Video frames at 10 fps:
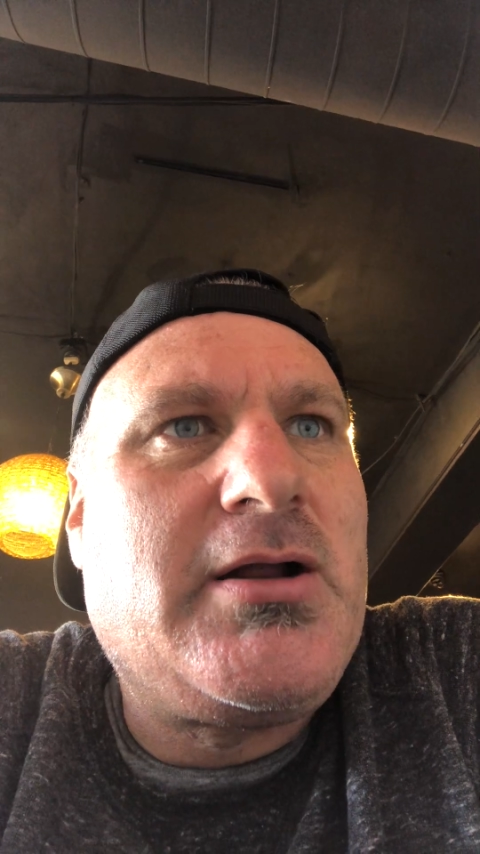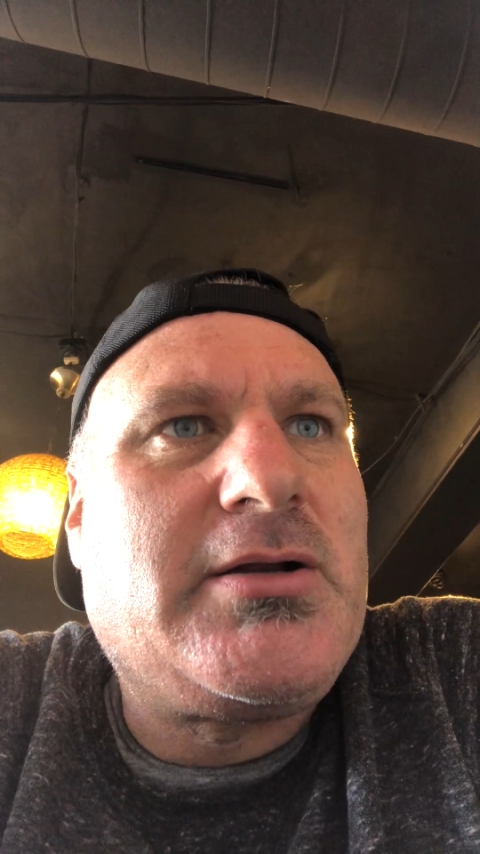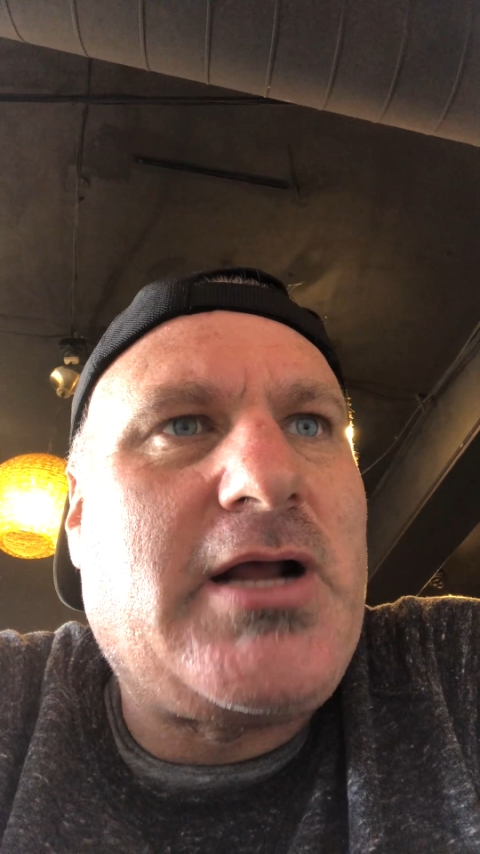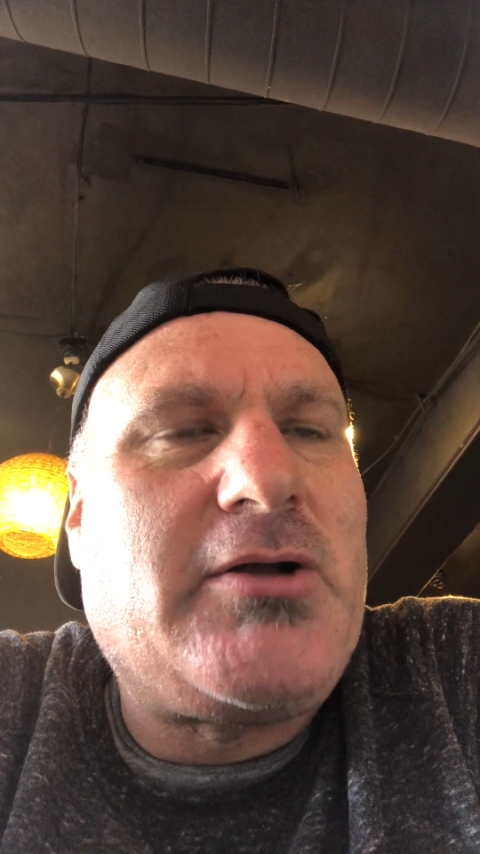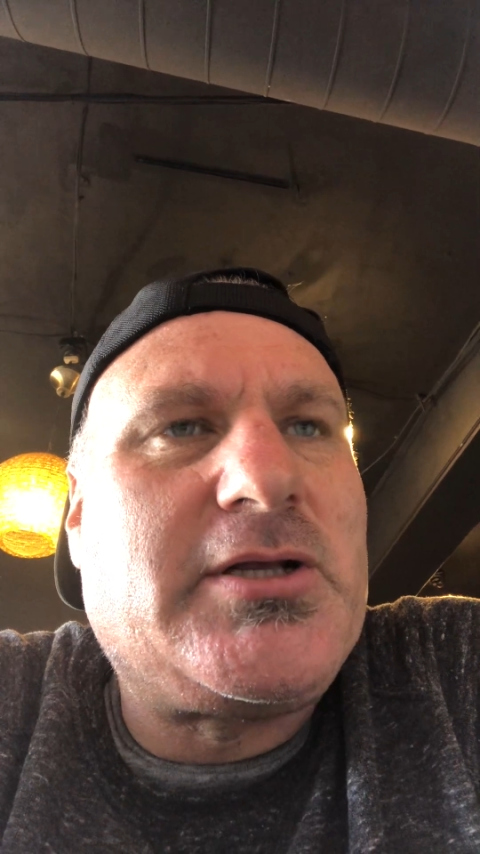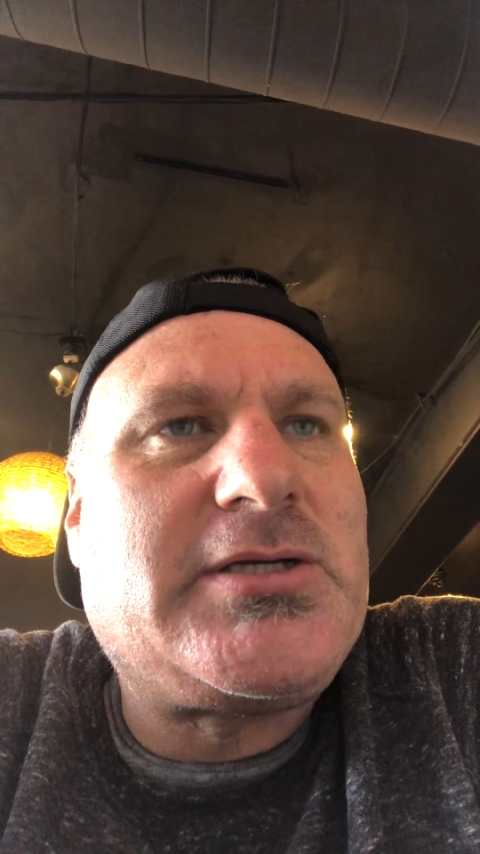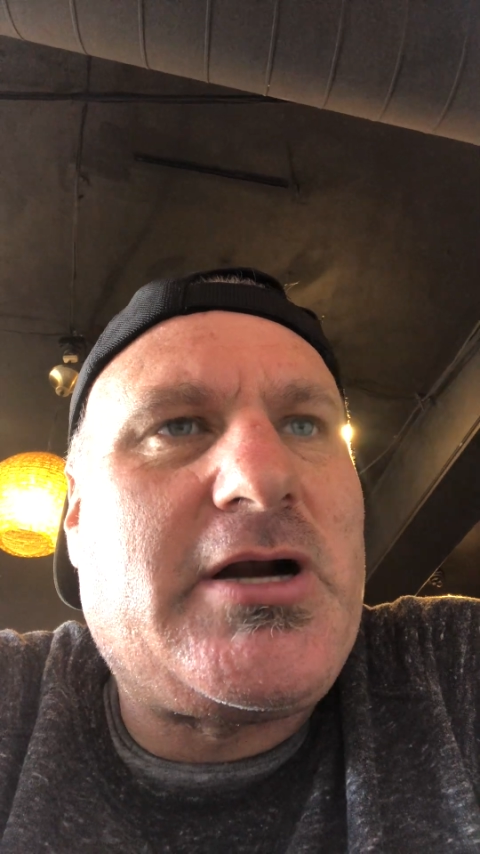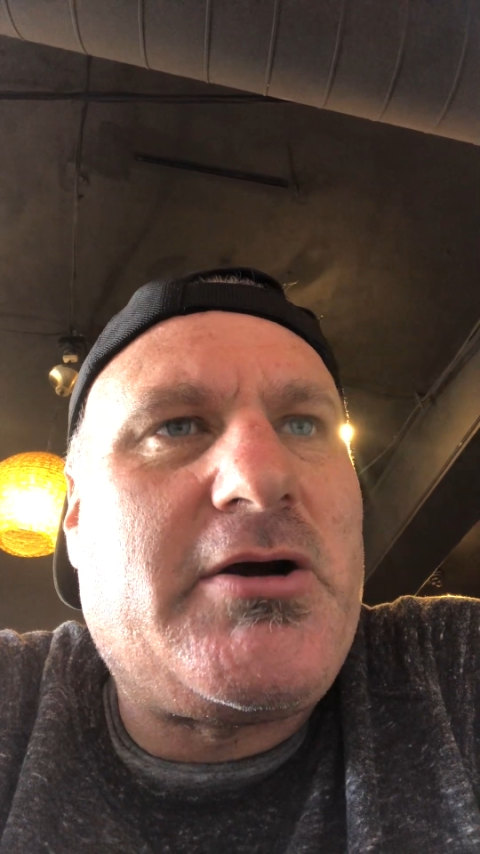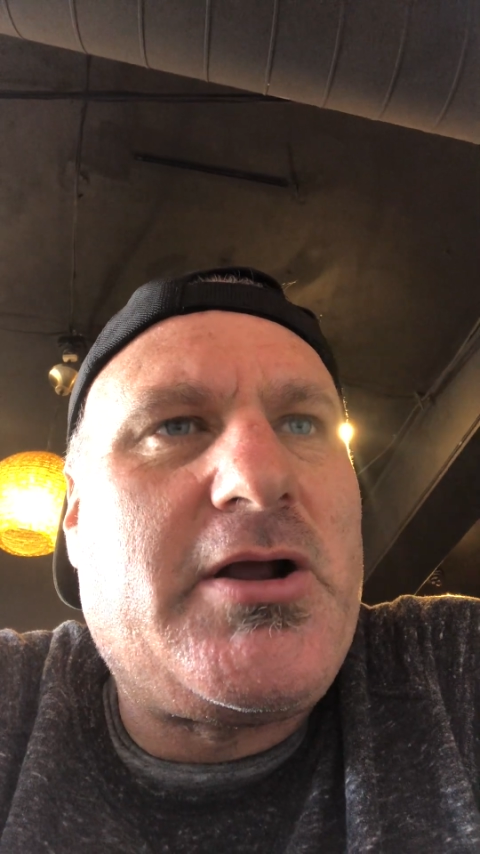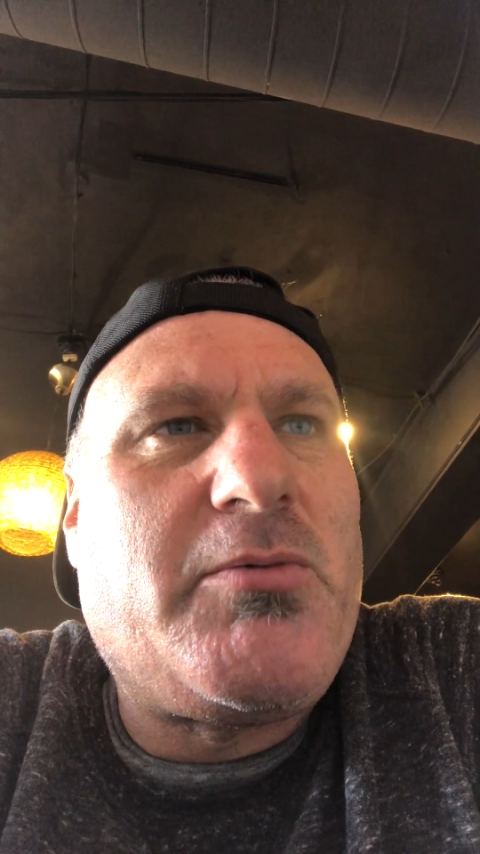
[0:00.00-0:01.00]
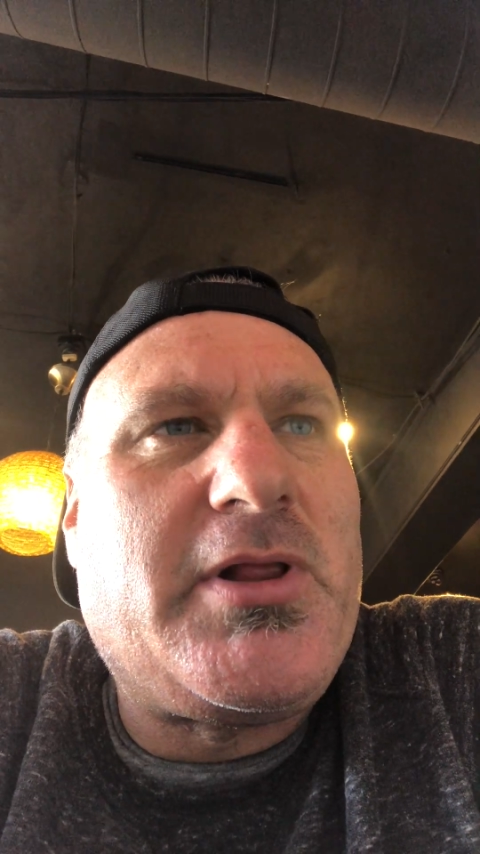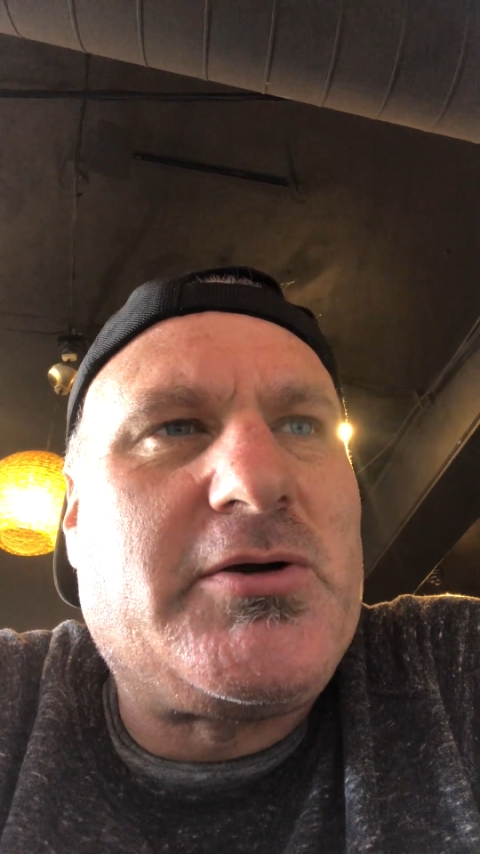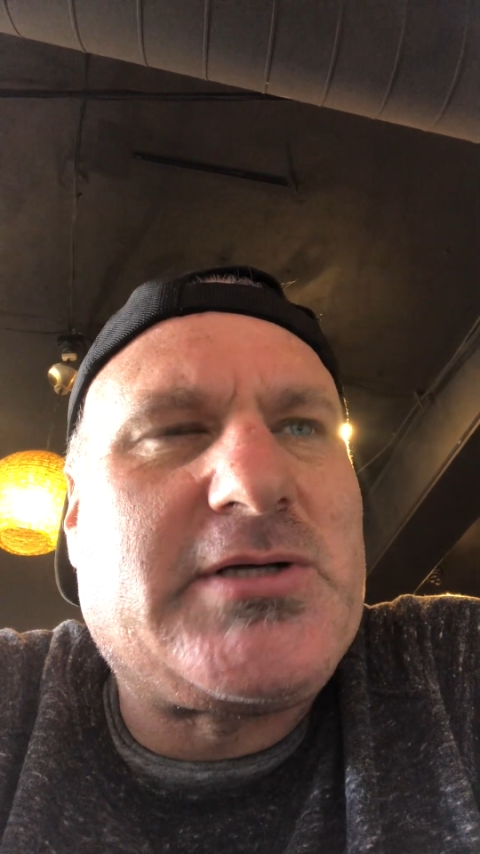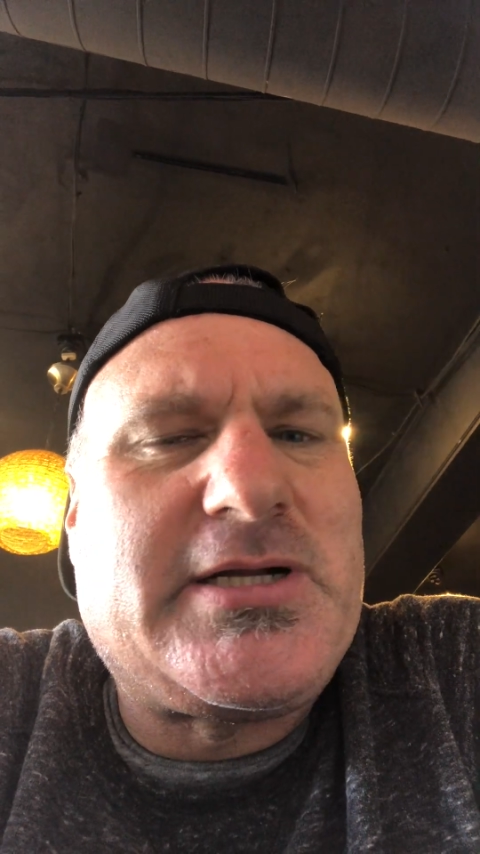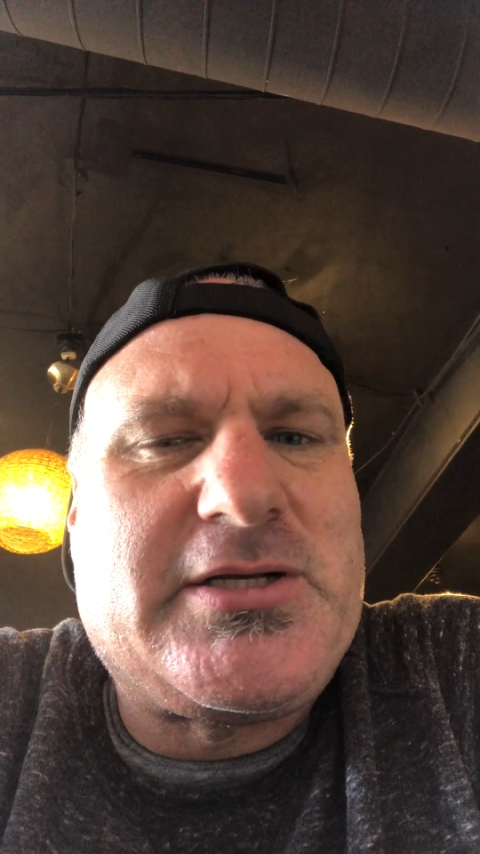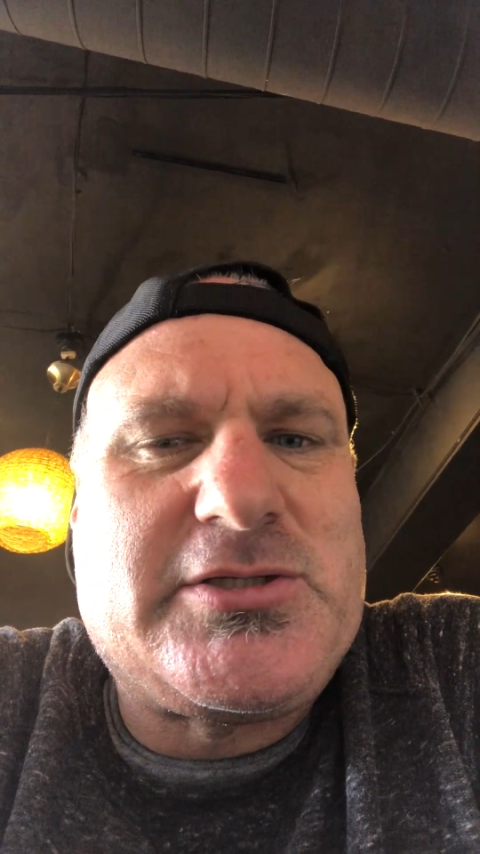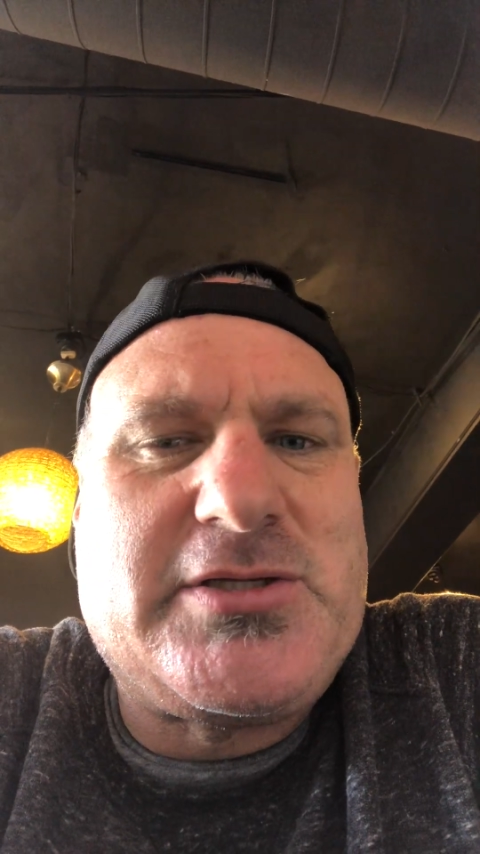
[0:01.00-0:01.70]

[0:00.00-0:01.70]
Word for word: down this area where there was like this